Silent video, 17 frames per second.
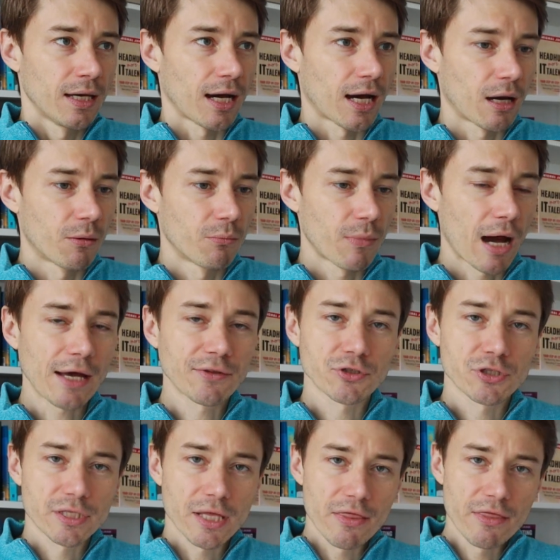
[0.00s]

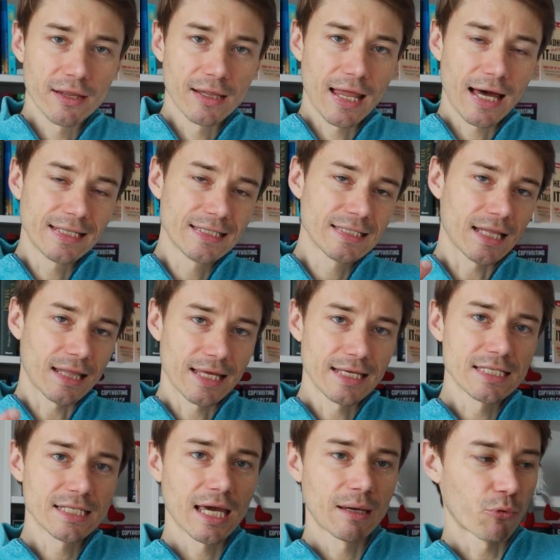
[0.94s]
understand the
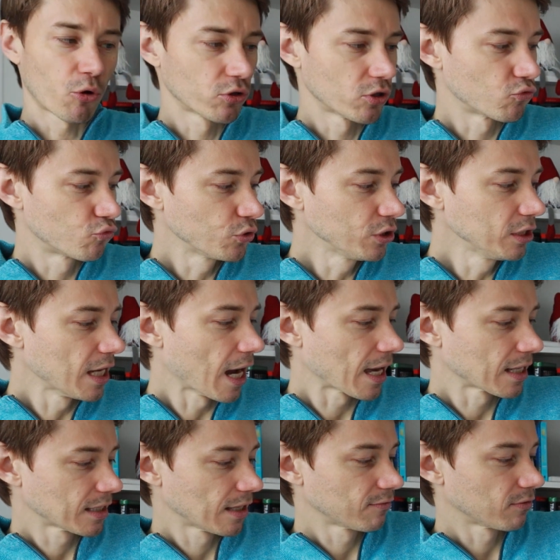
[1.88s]
landscape on a really
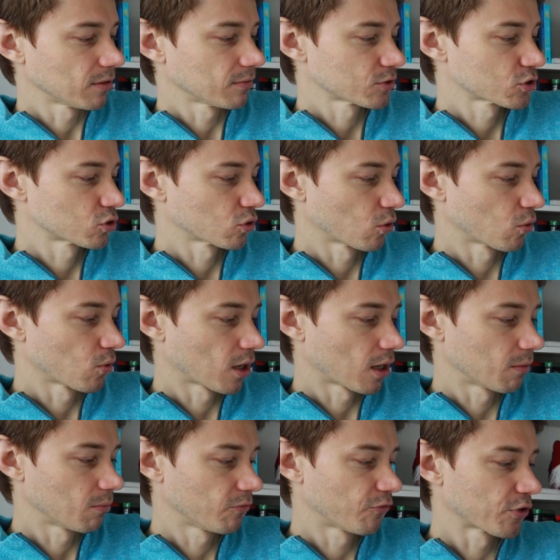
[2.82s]
high level.
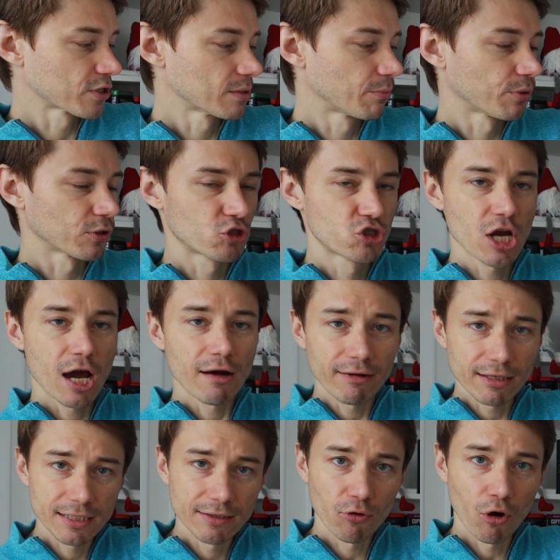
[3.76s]
So for example,
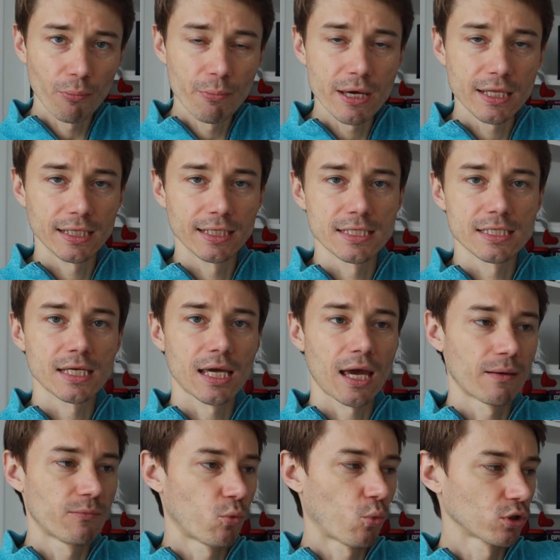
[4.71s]
Java development
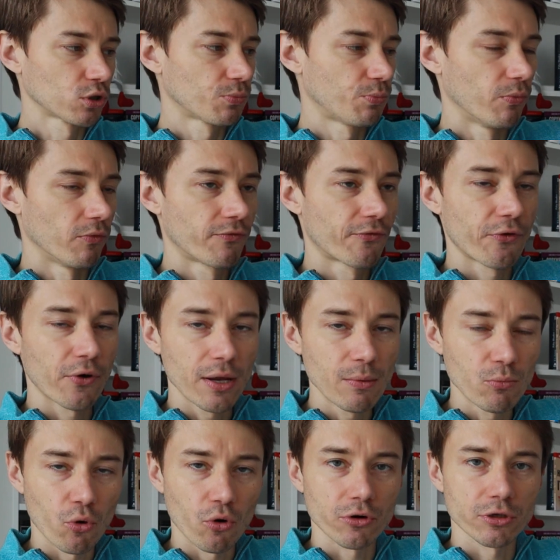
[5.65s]
landscape, what
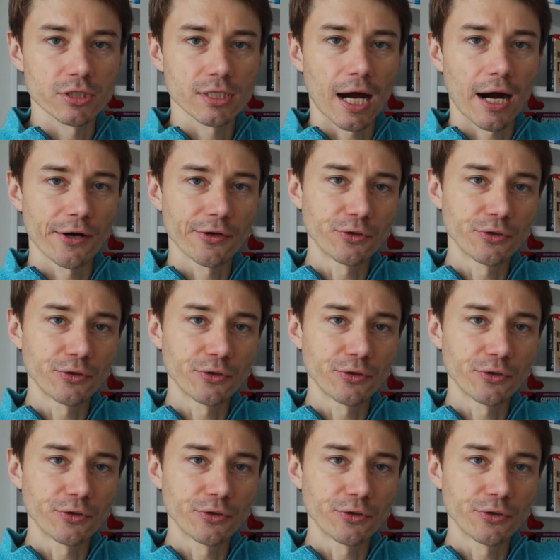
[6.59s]
frameworks are